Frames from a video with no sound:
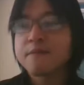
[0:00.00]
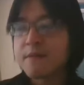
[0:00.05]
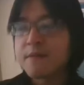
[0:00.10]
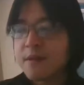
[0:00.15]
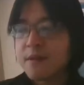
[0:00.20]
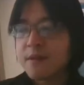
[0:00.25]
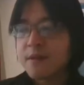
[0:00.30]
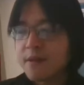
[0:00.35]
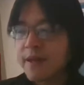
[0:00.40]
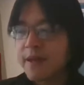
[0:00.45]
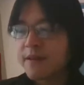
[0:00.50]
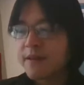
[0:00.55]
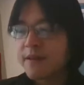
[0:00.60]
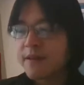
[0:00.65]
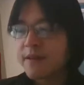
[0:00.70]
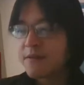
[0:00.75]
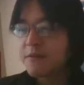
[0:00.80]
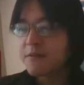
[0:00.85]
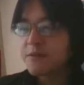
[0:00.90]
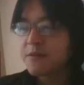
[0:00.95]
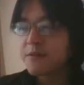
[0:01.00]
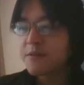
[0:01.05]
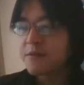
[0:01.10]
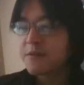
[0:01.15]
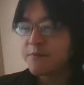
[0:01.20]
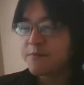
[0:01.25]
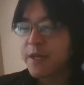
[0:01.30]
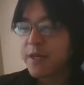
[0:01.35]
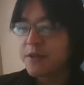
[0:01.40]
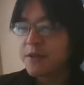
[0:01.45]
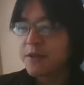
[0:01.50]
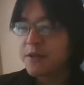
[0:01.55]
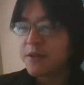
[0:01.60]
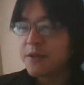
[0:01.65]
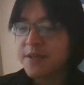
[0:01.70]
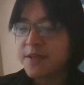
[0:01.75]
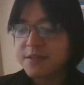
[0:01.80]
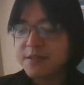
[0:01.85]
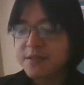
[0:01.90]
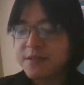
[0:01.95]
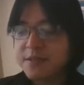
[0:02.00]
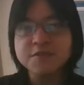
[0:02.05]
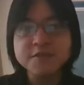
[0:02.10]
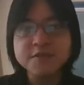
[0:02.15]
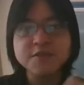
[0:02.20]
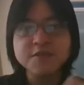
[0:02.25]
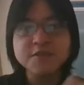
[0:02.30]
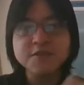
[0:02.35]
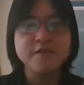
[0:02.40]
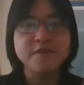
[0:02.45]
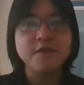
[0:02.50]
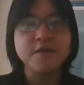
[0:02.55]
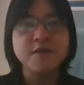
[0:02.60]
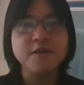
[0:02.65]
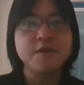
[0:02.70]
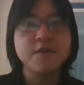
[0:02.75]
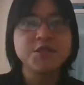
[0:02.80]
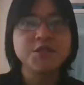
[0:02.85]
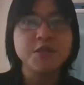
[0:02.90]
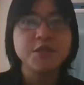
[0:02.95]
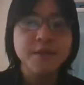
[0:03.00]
then you just make use of this to solve your question.